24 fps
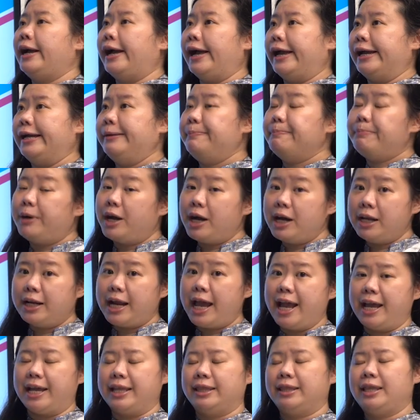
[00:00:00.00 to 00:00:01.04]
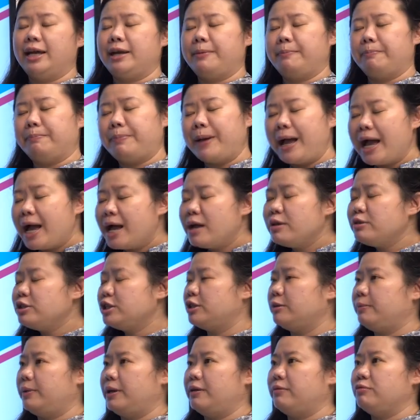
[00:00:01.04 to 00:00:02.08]
In part A, they're bound
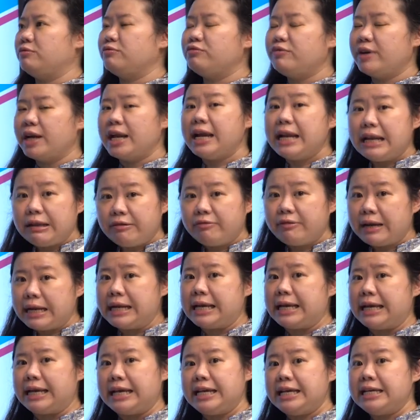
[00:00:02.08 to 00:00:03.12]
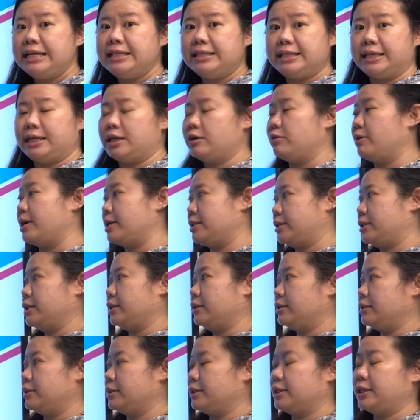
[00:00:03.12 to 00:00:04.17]
to be really, really easy
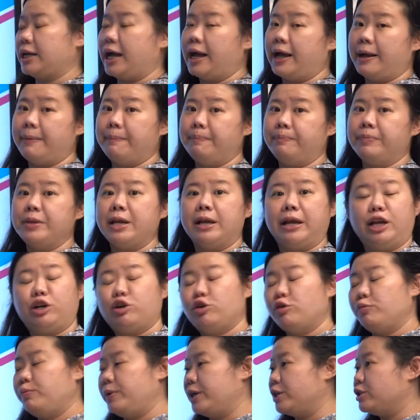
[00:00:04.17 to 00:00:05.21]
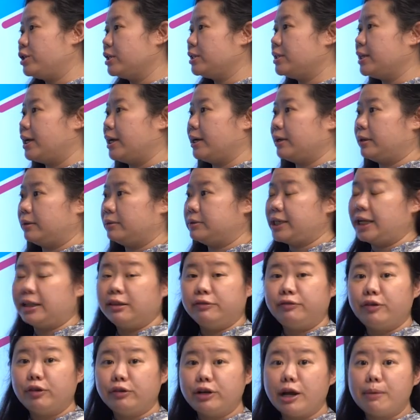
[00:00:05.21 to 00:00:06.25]
questions. It could be just a
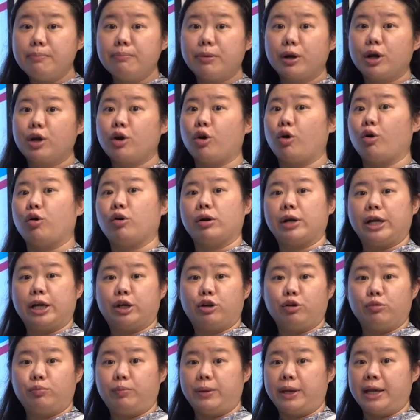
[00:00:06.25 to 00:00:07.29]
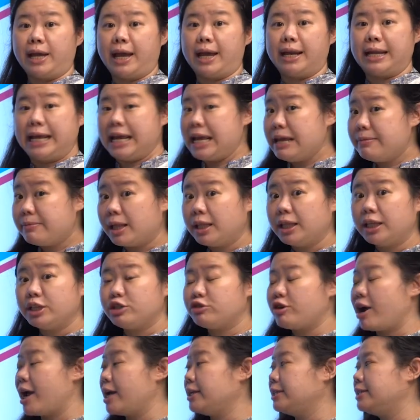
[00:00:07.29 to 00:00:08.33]
telephone number, or it could be an email
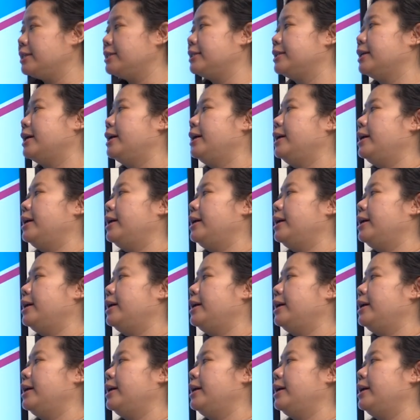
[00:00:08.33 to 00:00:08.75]
address,